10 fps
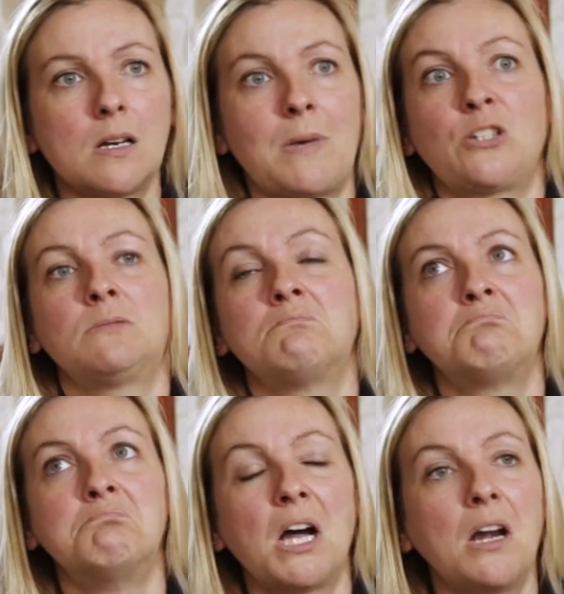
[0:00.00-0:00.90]
can't imagine
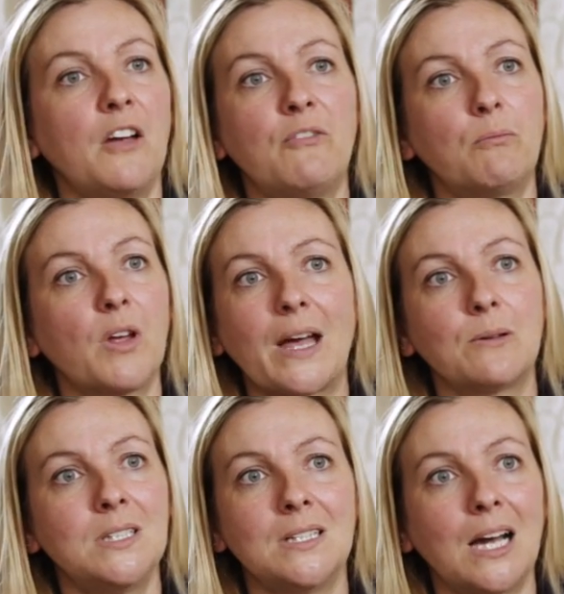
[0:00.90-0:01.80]
my life
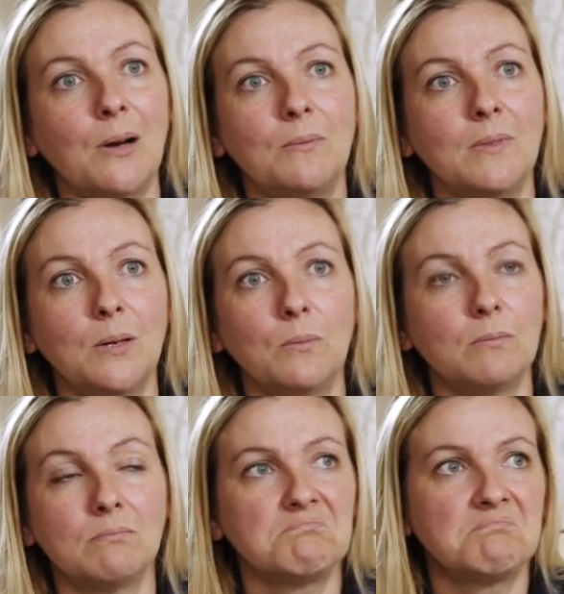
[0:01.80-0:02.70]
without it now.
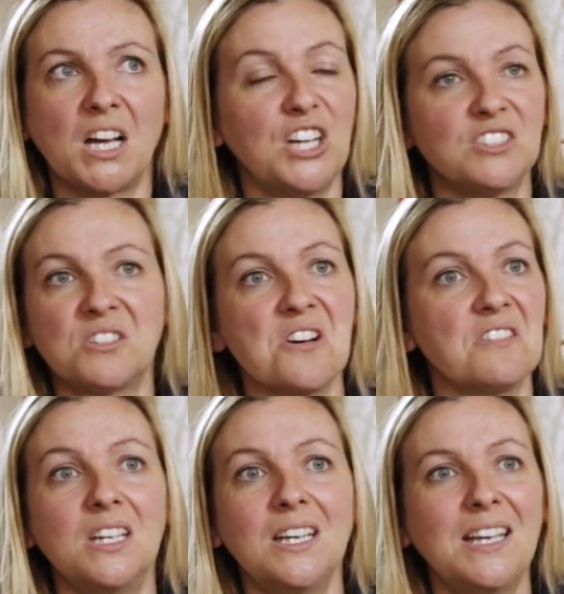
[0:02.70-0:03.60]
I just
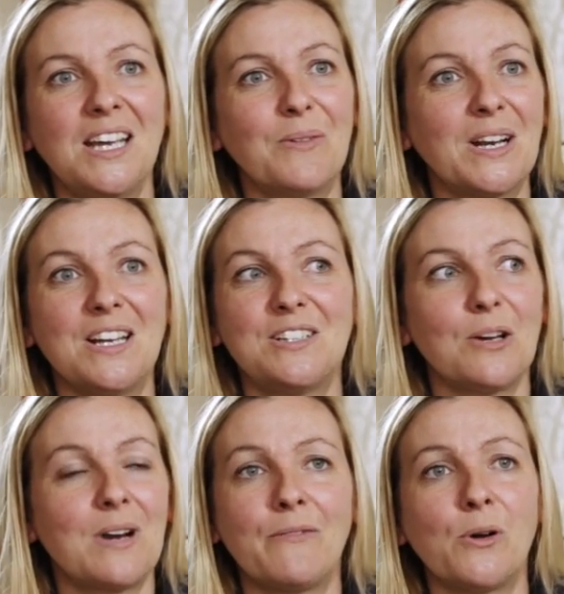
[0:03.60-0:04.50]
can't. When I
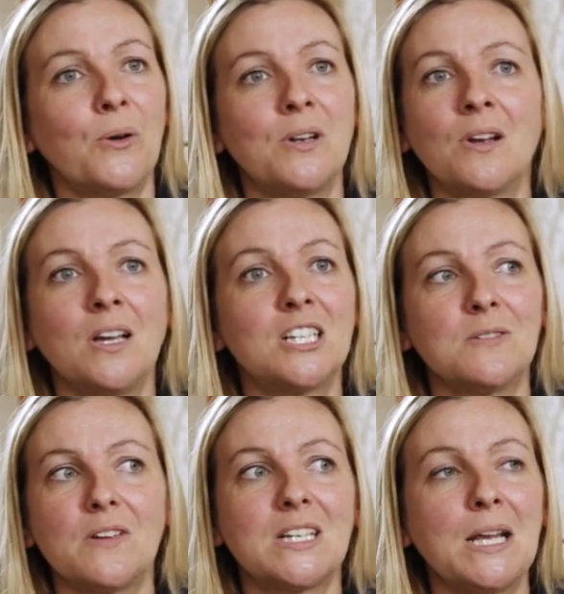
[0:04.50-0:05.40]
don't have it on at night
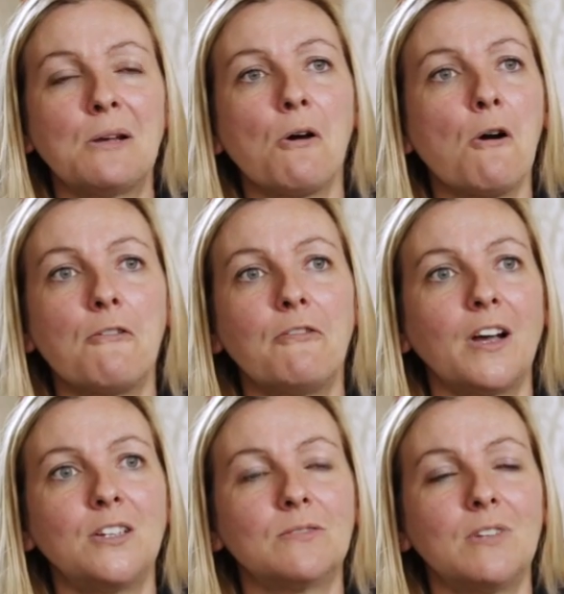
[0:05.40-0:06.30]
time, I take it off.
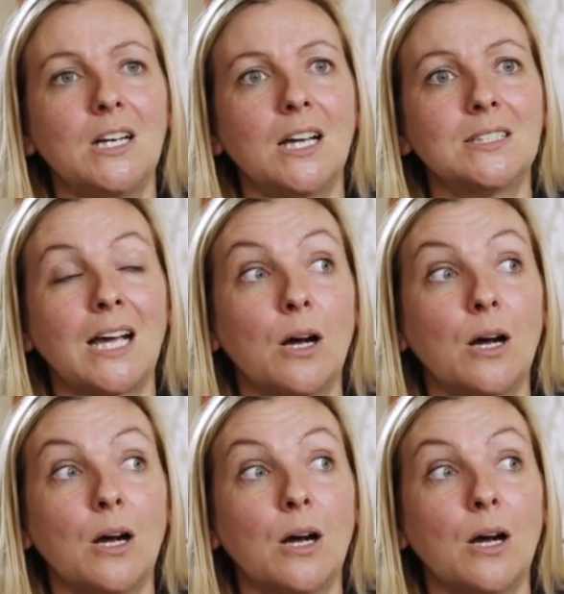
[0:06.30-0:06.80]
I just realise